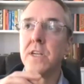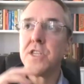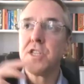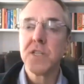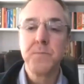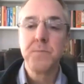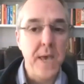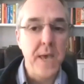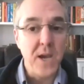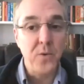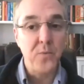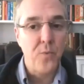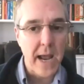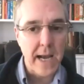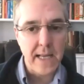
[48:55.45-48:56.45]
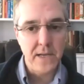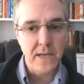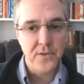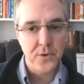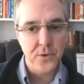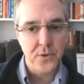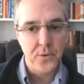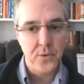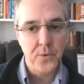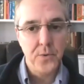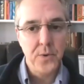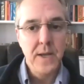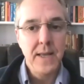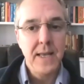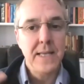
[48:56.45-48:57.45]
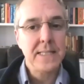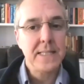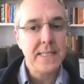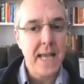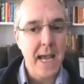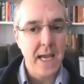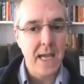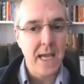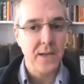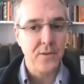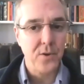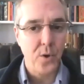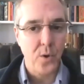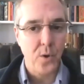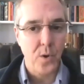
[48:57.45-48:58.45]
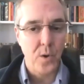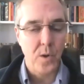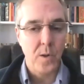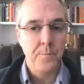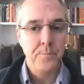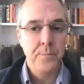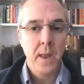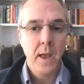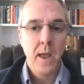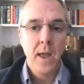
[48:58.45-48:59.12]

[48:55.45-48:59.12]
Just being ready to is taking a toll.